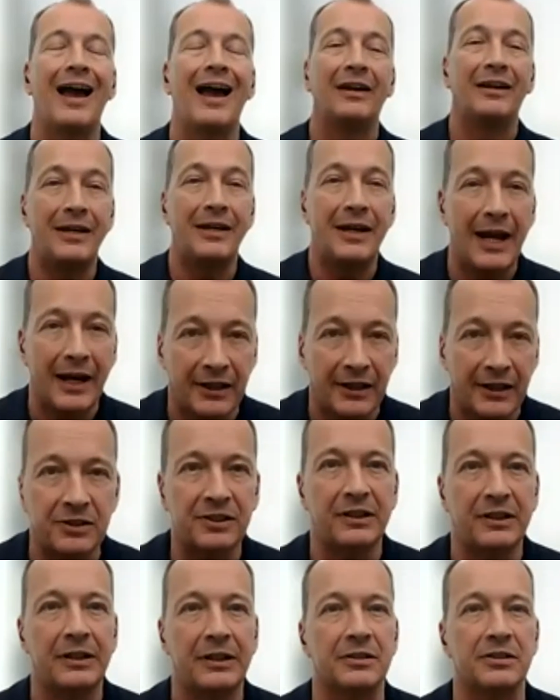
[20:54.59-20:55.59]
Next
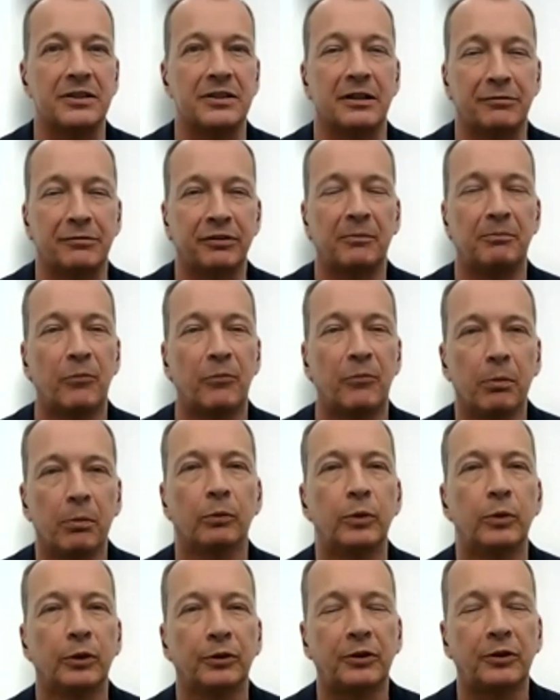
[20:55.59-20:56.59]
is that from Mobile
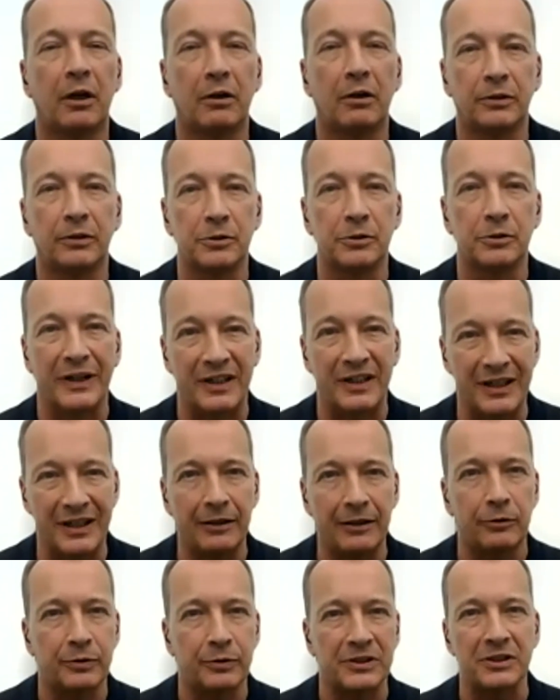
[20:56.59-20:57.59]
World Congress, where the
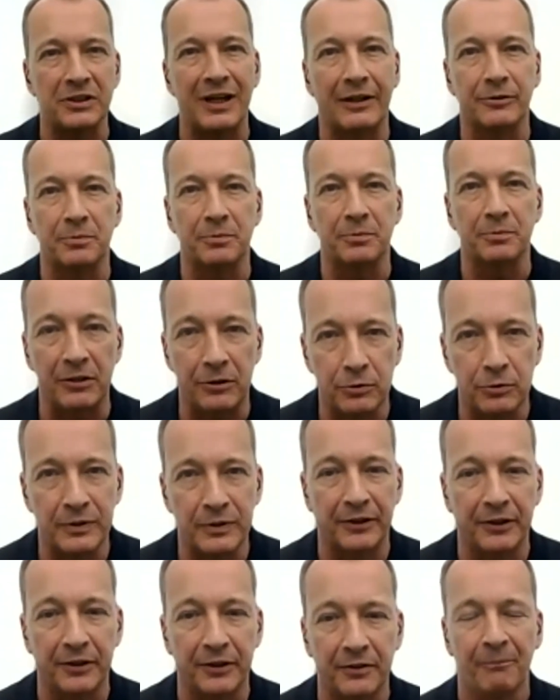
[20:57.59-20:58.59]
interest now is being
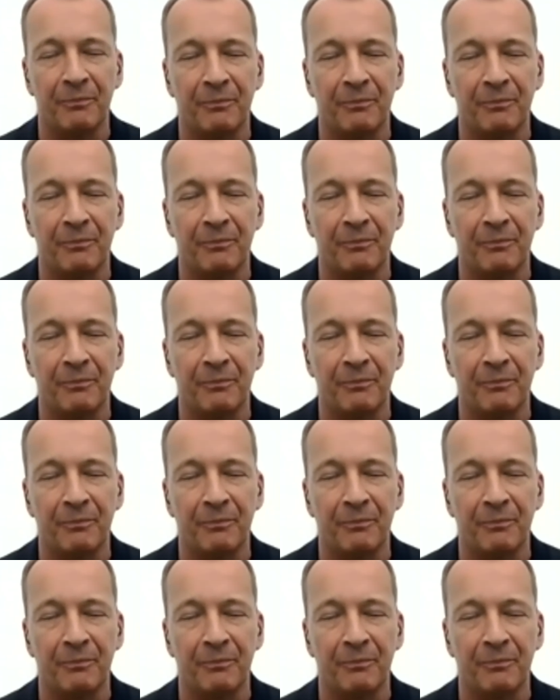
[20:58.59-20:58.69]
triggered,